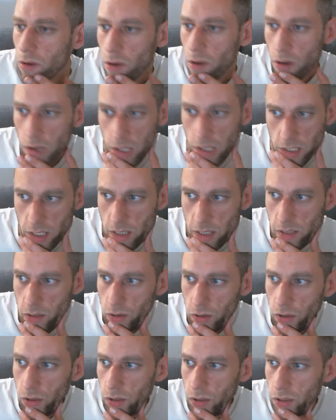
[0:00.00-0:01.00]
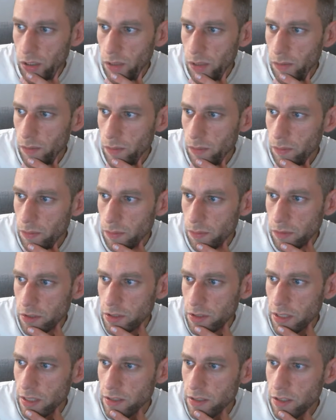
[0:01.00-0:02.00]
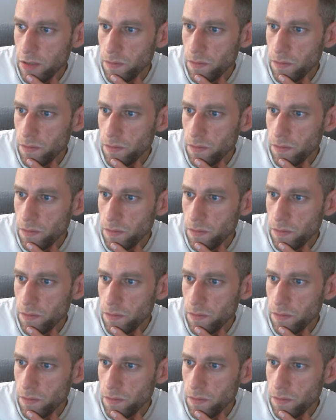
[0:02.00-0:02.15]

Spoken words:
It says order status